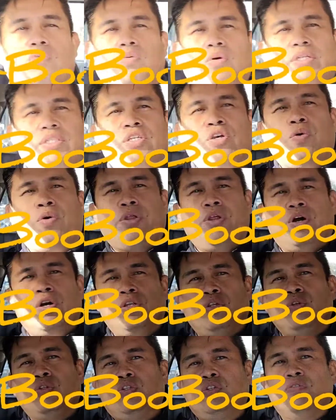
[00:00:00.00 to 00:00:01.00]
What's going
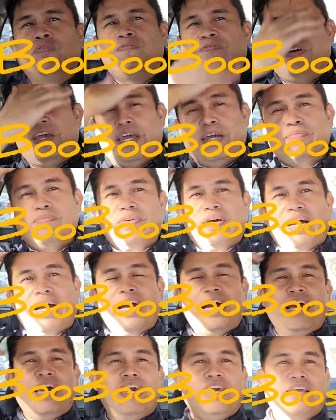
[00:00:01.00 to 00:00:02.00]
on, YouTube fam?
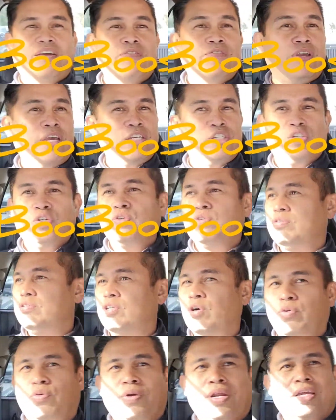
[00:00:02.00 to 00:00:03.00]
In case you
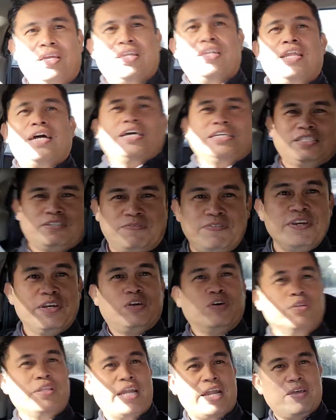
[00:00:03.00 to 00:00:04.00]
don't recognize the
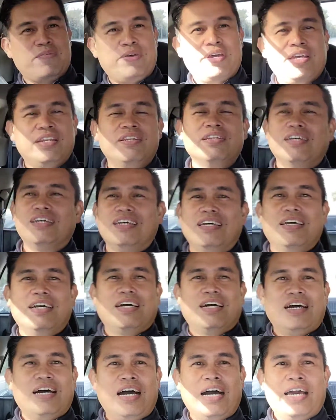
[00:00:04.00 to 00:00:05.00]
vehicle that I'm in,
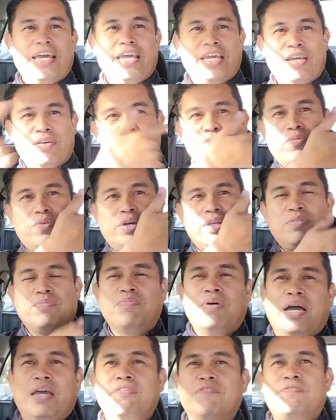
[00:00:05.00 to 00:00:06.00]
I am with
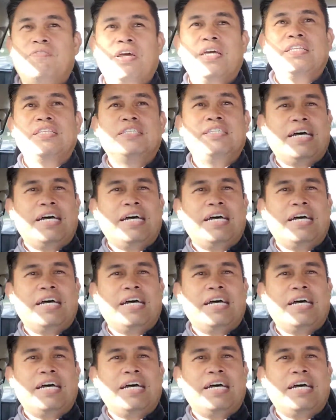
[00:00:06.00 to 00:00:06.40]
my friend